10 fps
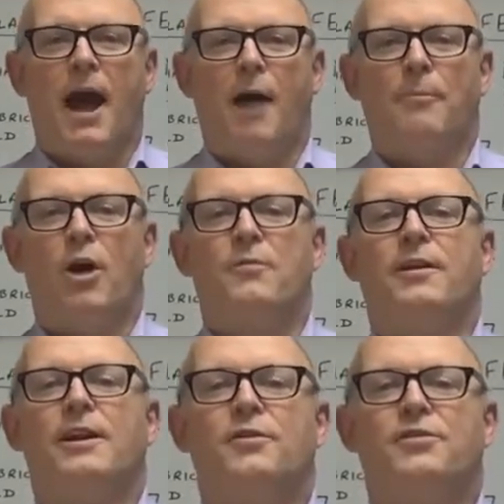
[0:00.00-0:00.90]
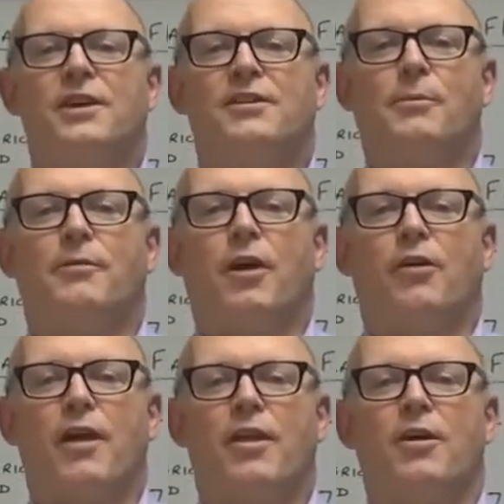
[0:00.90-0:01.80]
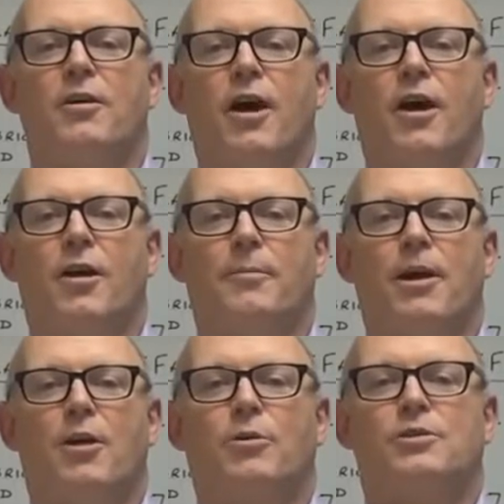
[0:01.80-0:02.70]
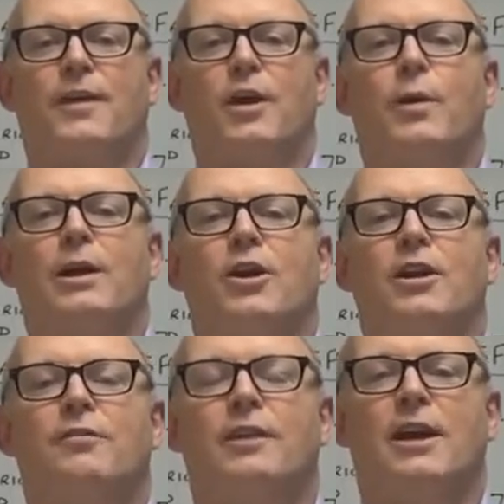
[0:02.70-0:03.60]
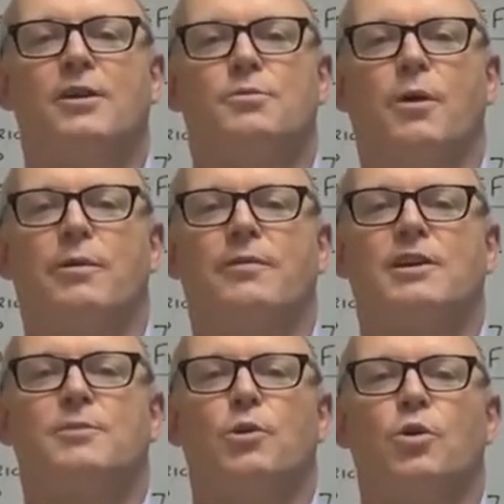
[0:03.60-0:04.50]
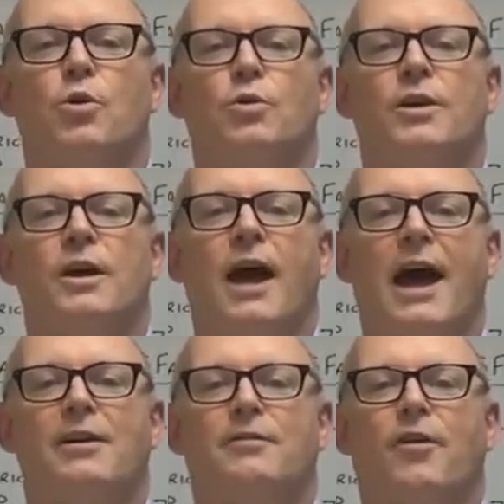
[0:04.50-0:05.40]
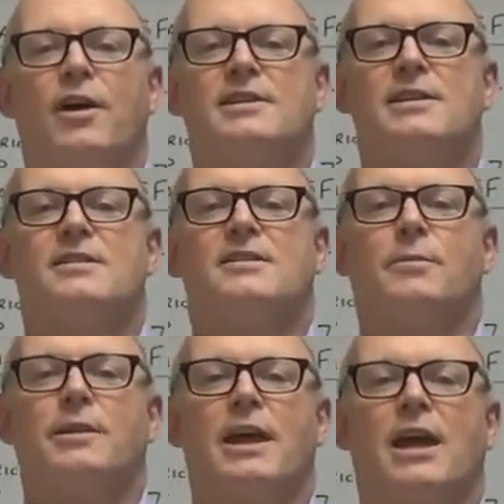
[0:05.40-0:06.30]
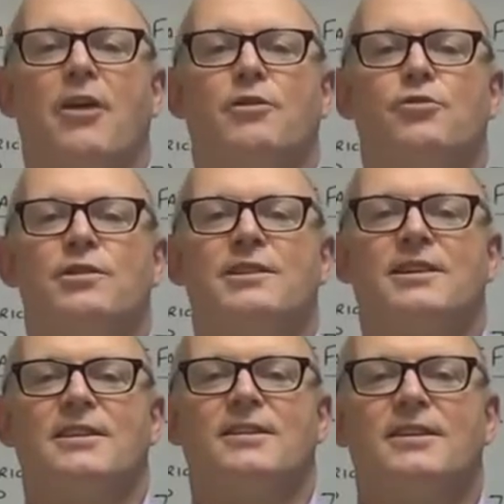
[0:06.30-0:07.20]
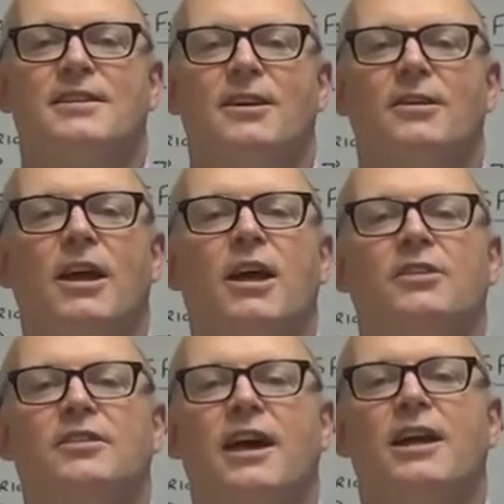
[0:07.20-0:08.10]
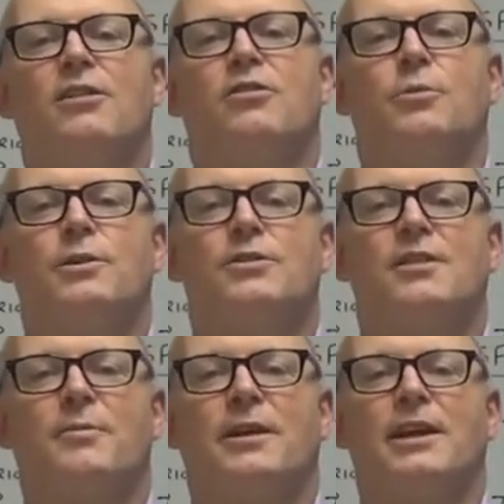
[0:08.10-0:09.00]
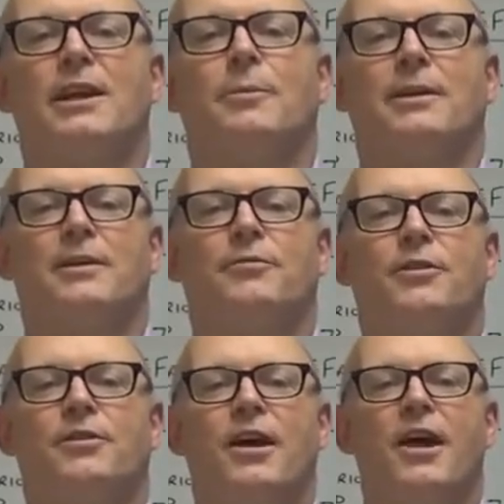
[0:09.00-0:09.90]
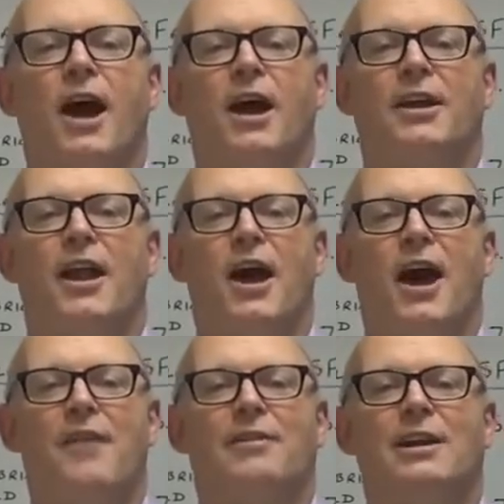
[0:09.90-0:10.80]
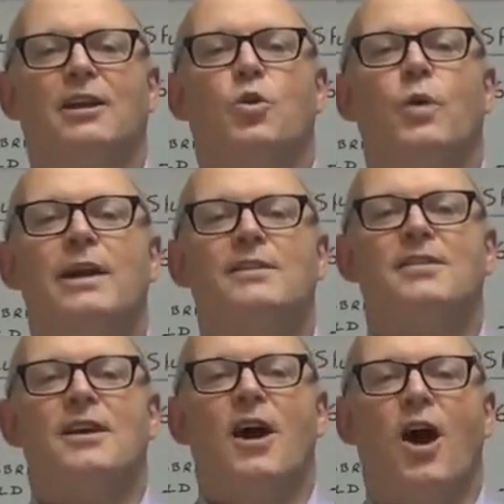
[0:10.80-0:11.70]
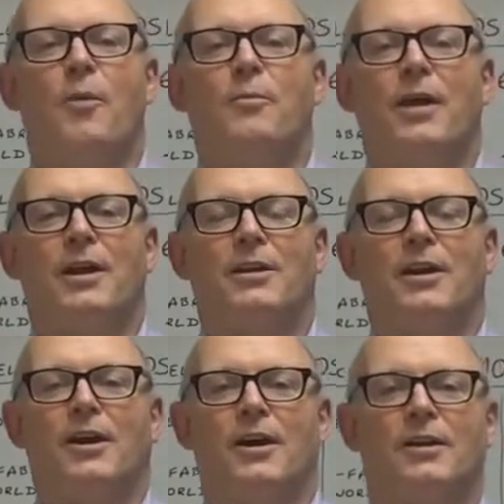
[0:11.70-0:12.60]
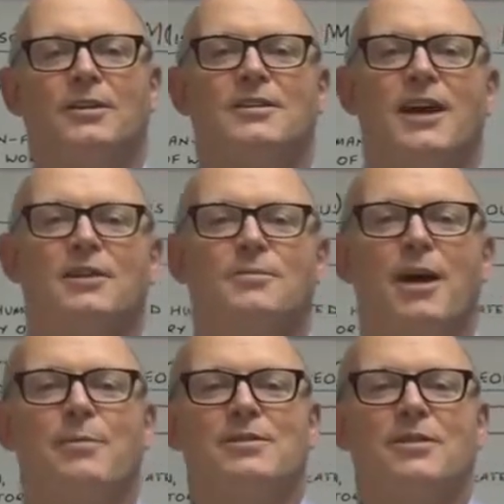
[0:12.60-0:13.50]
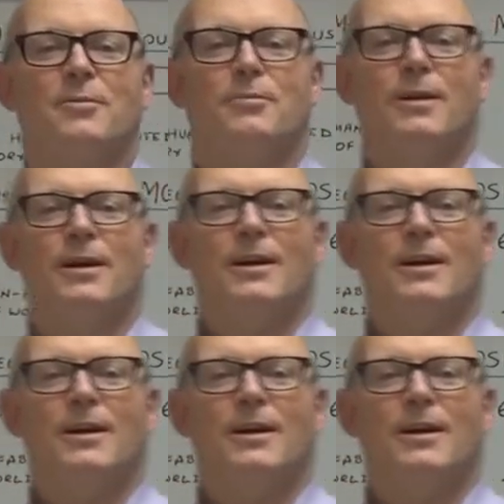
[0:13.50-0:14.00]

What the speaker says: Hopefully you've seen some of our other power MOSFET quick learning videos where we've explored our devices and some of their characteristics in detail. Today I thought we'd do something a little bit different and have a little quiz and discuss maybe some